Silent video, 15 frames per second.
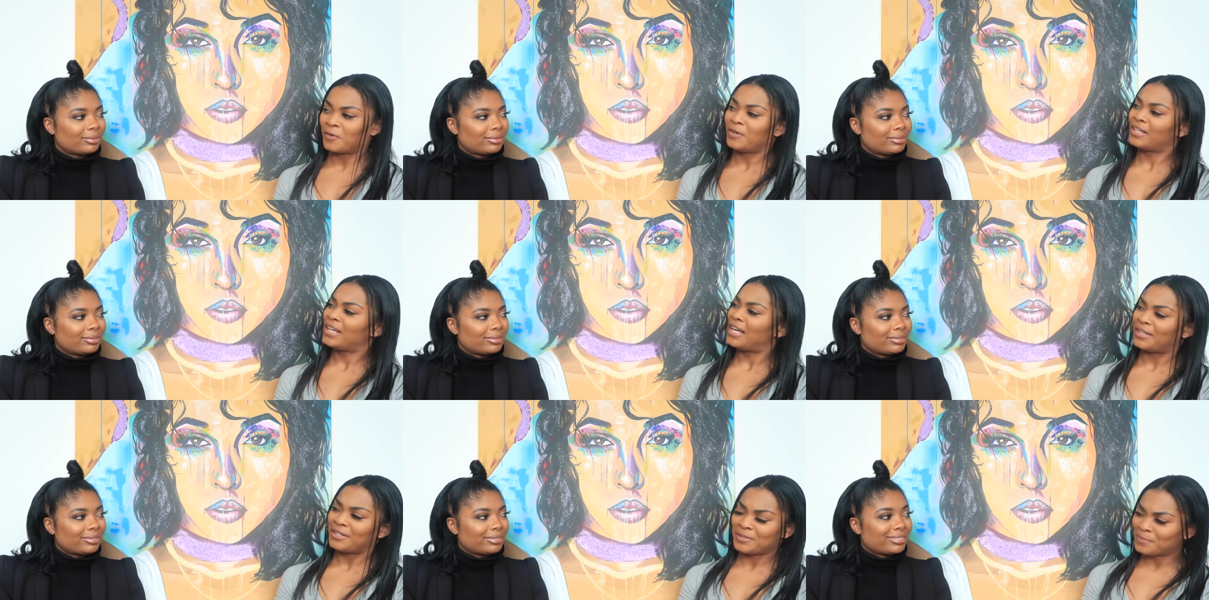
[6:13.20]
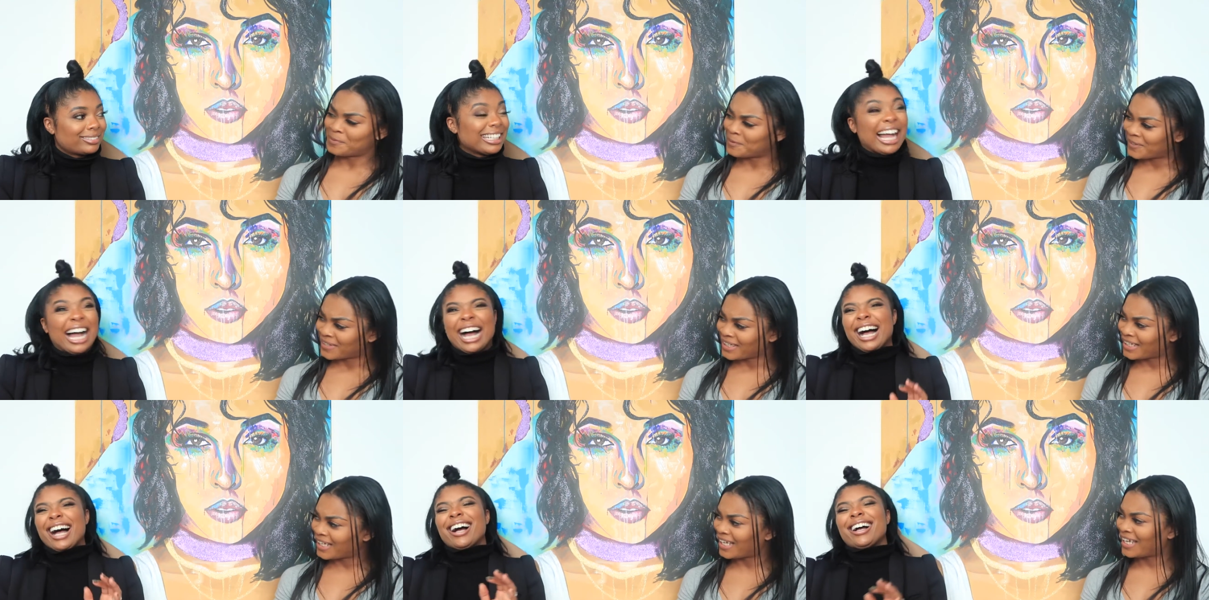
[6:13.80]
Speaker 1: four o'clock in the
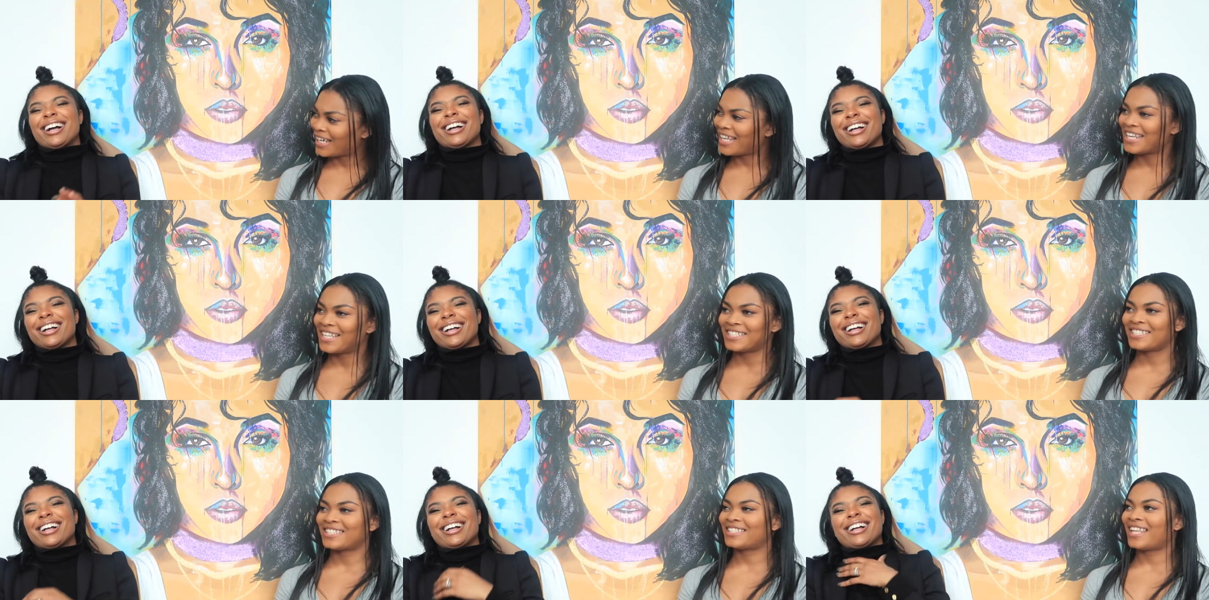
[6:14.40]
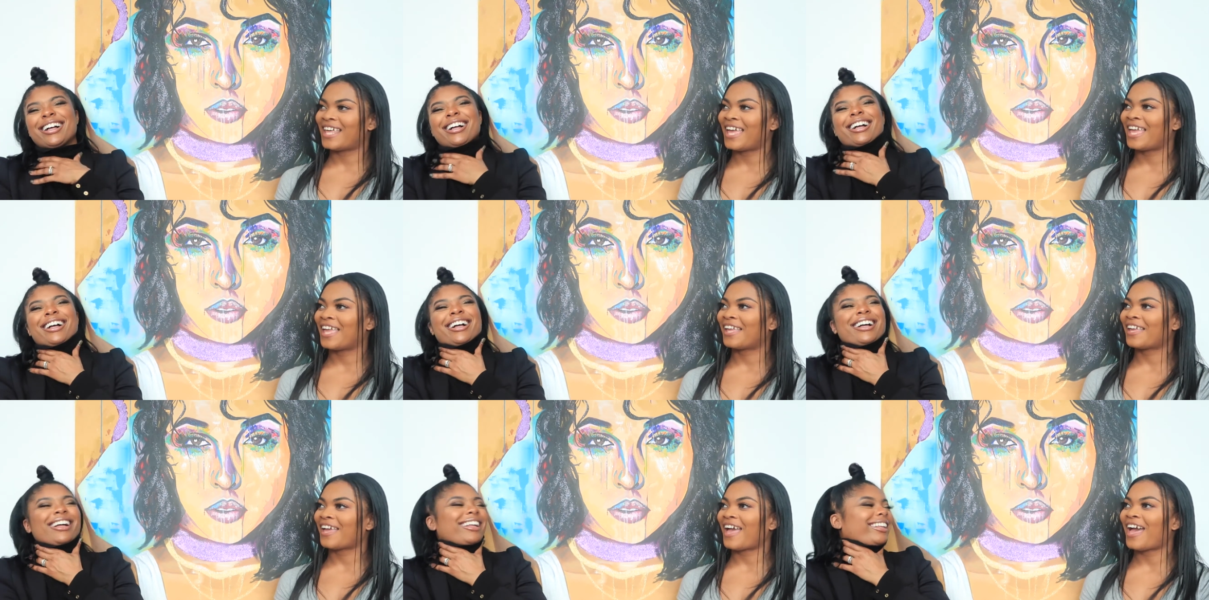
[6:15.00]
morning, and it's just
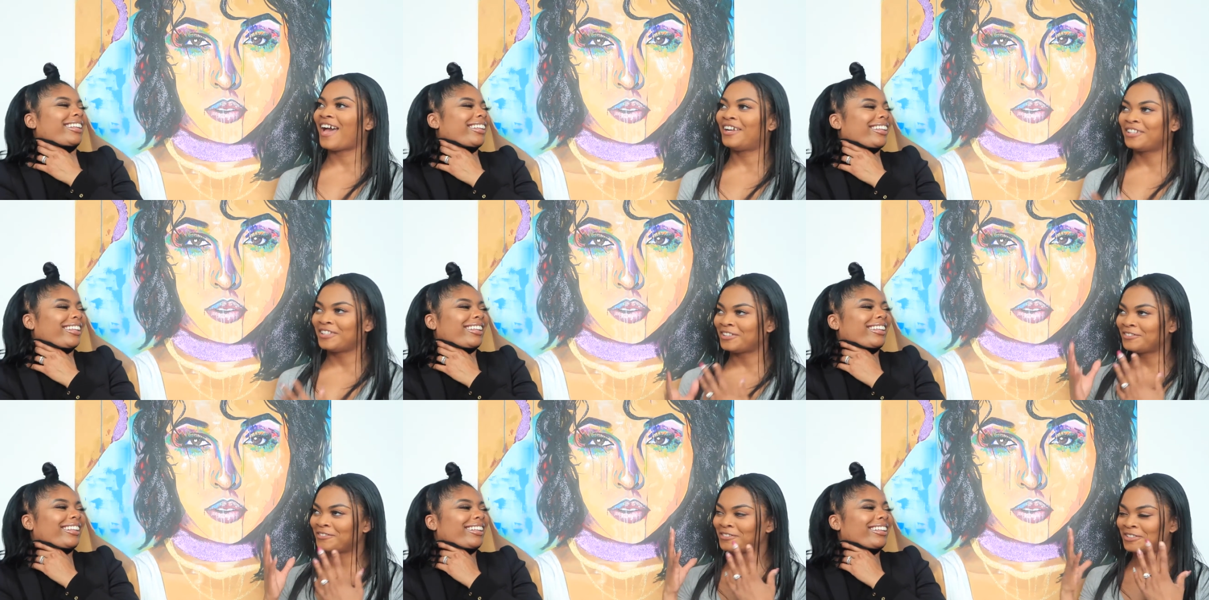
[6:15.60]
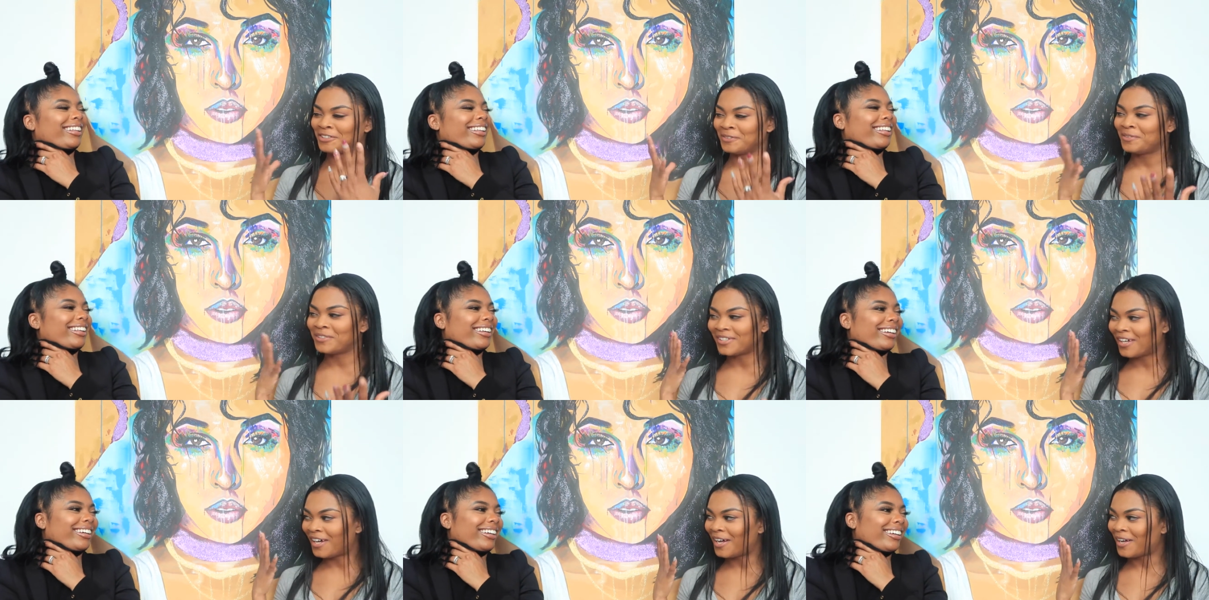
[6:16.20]
like, how do you do
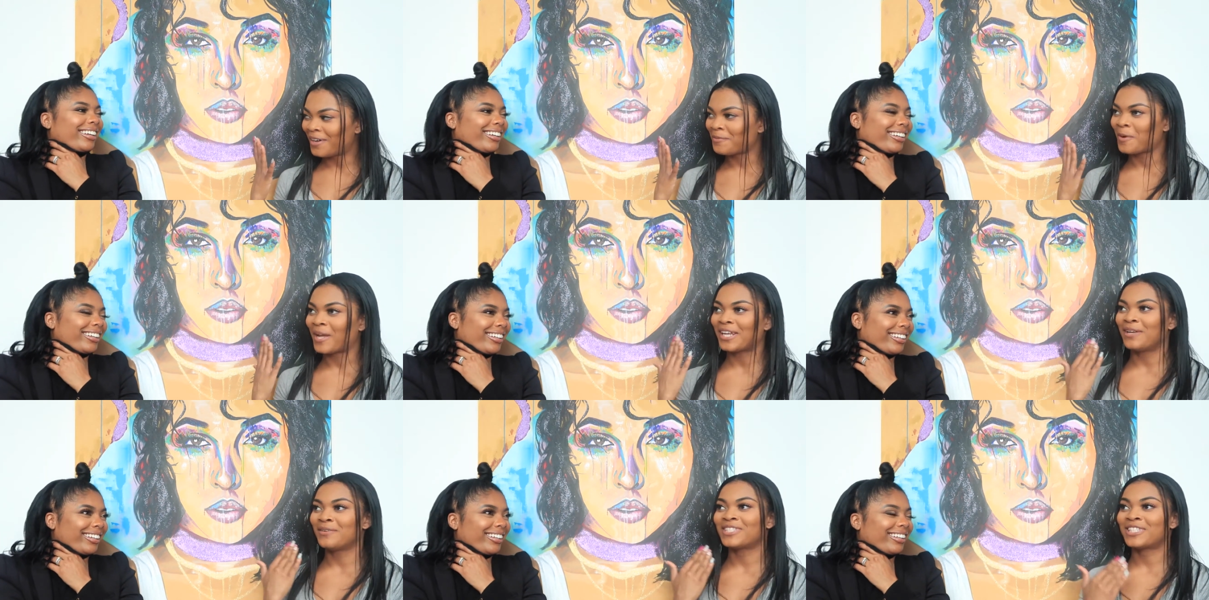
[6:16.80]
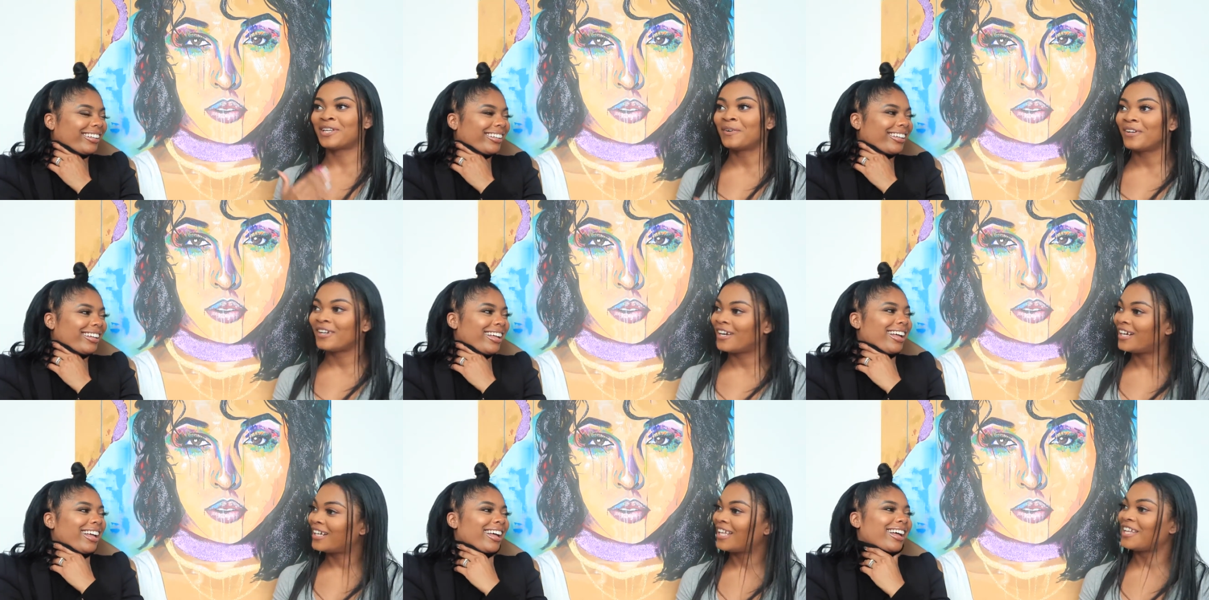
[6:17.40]
it all? Waking up so
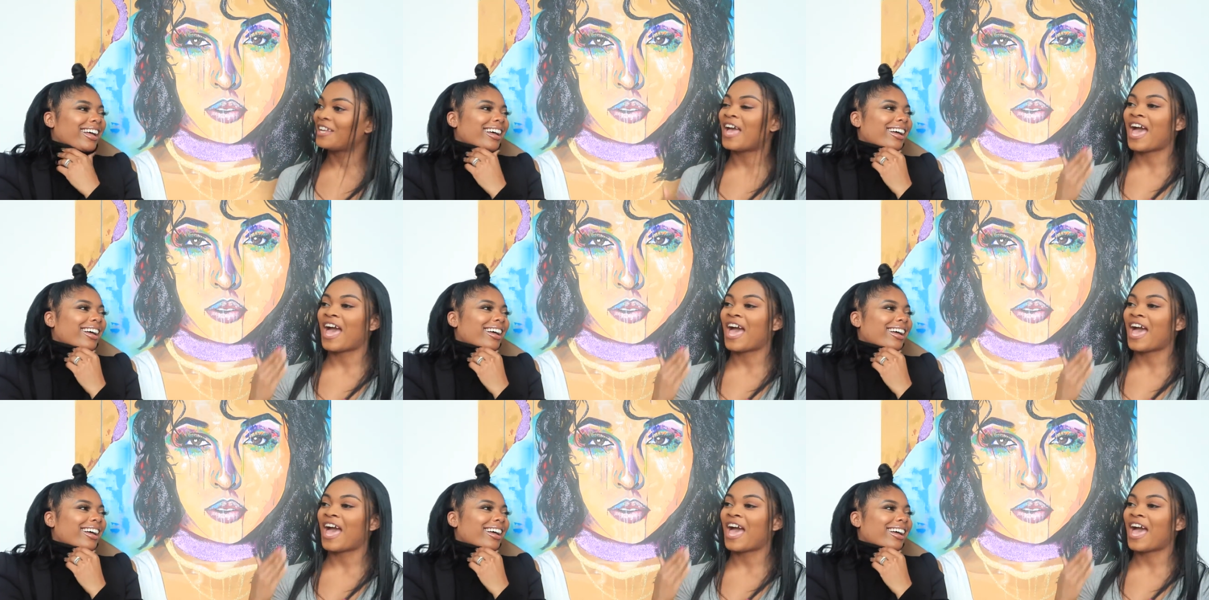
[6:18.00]
early,